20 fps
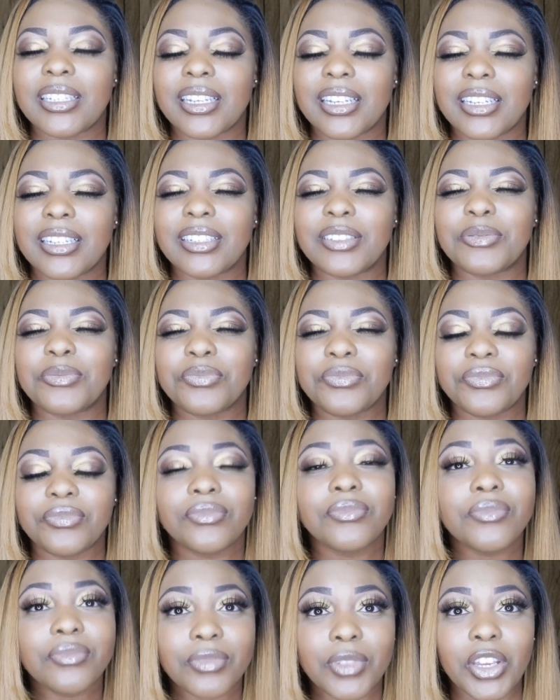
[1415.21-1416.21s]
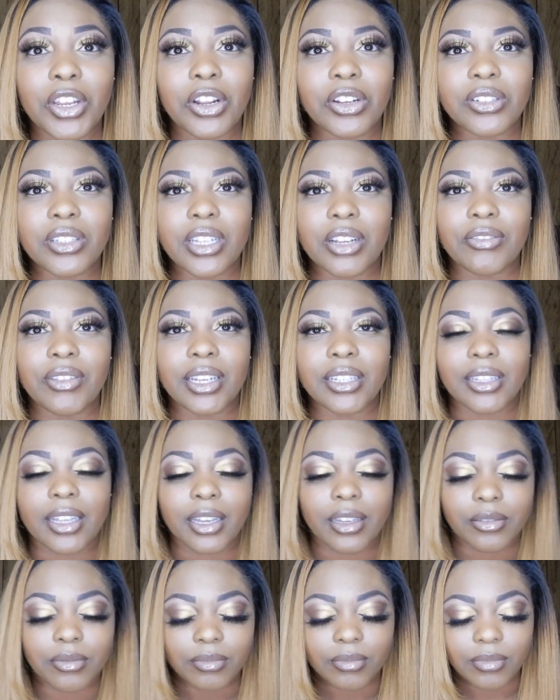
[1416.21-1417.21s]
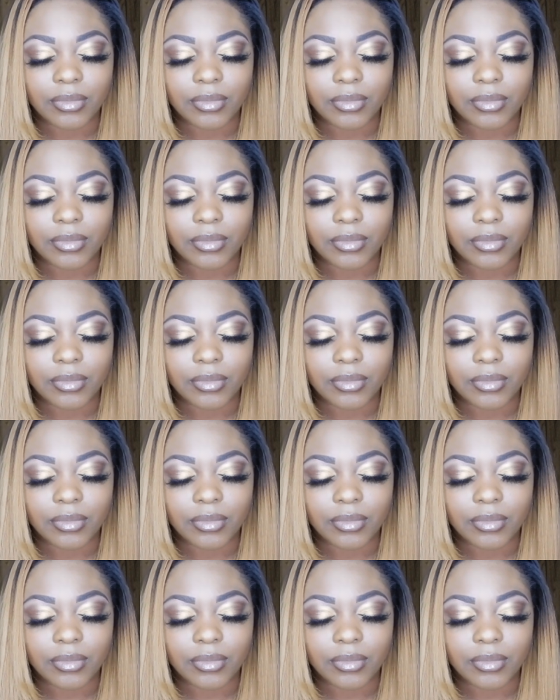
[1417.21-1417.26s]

and stuff like that.